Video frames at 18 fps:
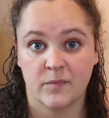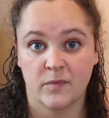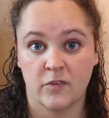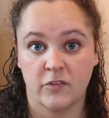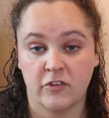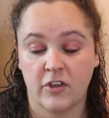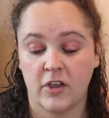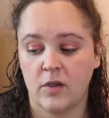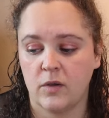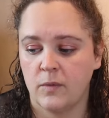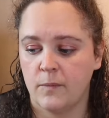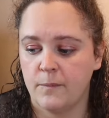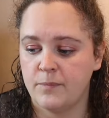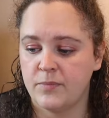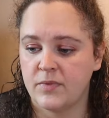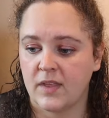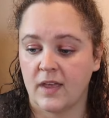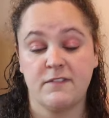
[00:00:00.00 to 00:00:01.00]
So
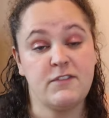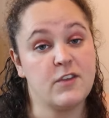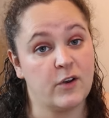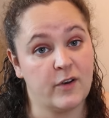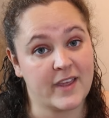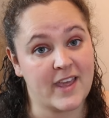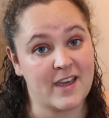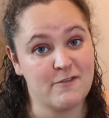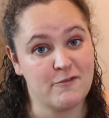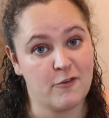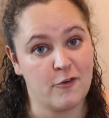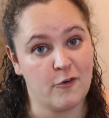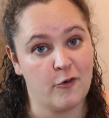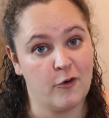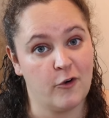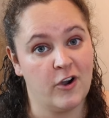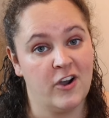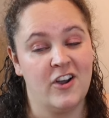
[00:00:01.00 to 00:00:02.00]
if you're looking
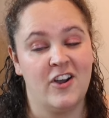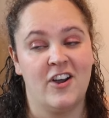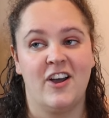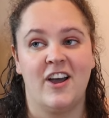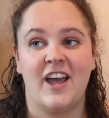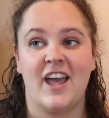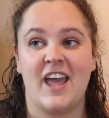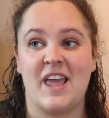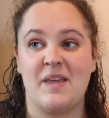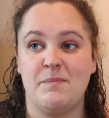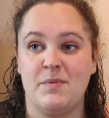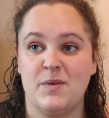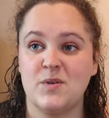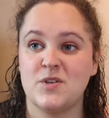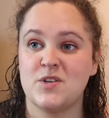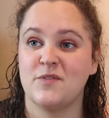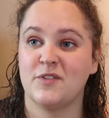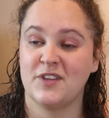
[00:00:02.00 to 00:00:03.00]
for a
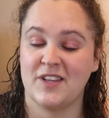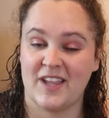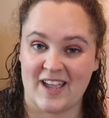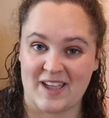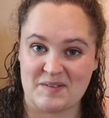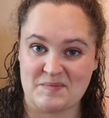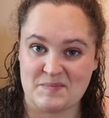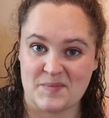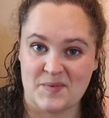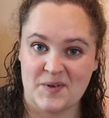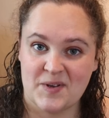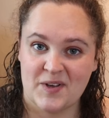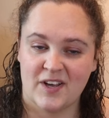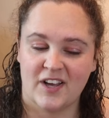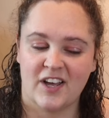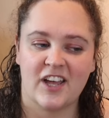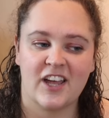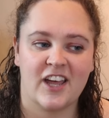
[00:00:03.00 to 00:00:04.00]
beautiful name,
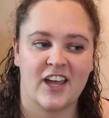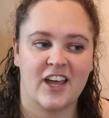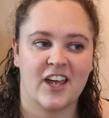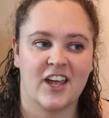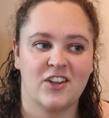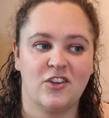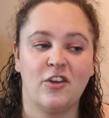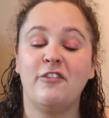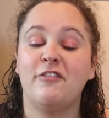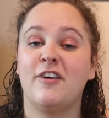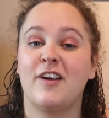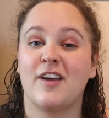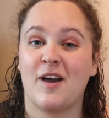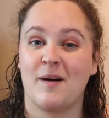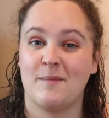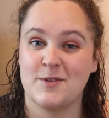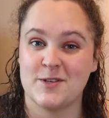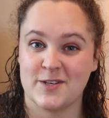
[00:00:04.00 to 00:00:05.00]
not very
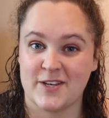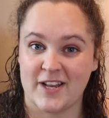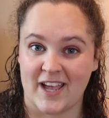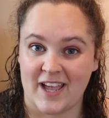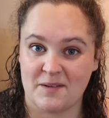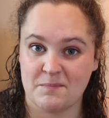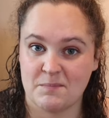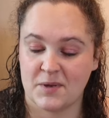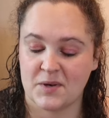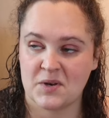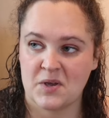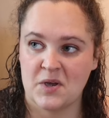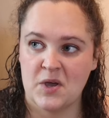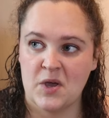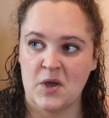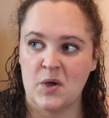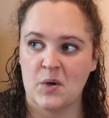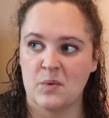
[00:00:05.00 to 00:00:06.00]
common today, but
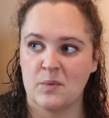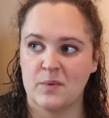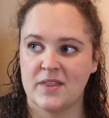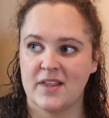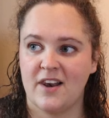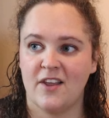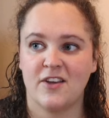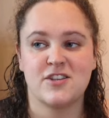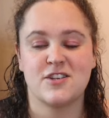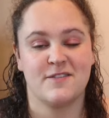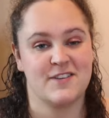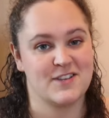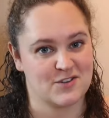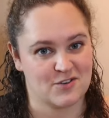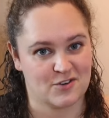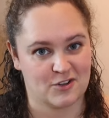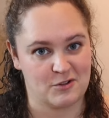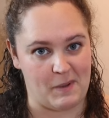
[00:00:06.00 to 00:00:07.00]
with a lot of
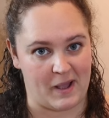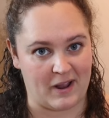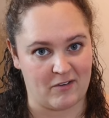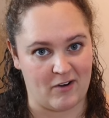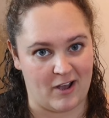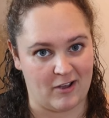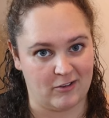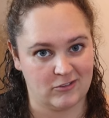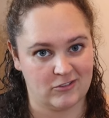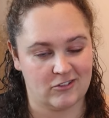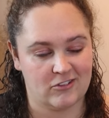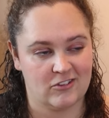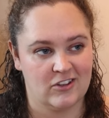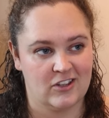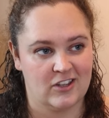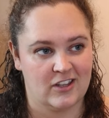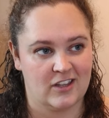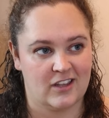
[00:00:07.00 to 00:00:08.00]
historical background,
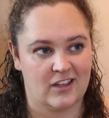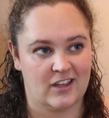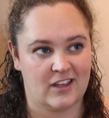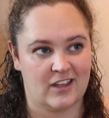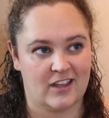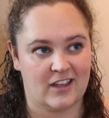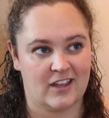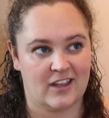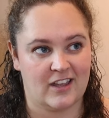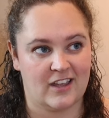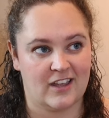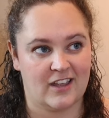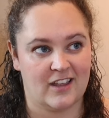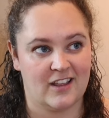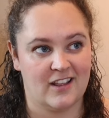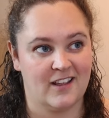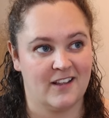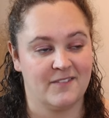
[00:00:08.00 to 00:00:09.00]

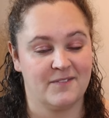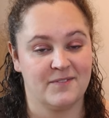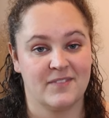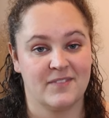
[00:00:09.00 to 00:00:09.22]
may